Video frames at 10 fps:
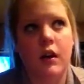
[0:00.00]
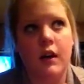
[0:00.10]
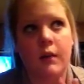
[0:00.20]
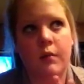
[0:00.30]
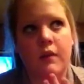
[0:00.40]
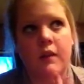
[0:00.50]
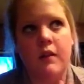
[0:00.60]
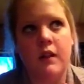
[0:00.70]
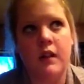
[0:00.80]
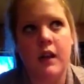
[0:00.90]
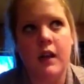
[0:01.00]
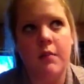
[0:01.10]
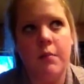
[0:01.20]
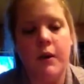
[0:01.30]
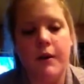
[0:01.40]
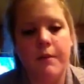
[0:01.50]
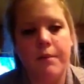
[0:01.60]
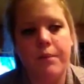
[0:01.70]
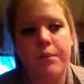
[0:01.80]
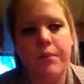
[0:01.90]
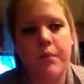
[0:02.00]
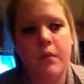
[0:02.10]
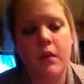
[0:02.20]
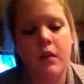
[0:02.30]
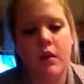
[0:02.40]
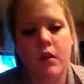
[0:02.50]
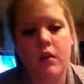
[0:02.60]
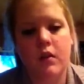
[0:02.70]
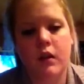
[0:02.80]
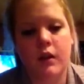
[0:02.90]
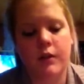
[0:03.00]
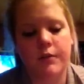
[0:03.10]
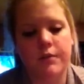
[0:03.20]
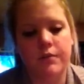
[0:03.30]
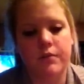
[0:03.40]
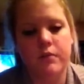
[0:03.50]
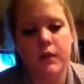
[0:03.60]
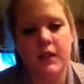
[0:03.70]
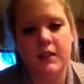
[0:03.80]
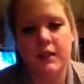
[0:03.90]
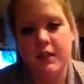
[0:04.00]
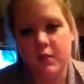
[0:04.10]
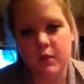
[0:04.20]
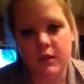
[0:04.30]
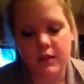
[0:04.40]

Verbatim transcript: I was using that. But um, I seen this one on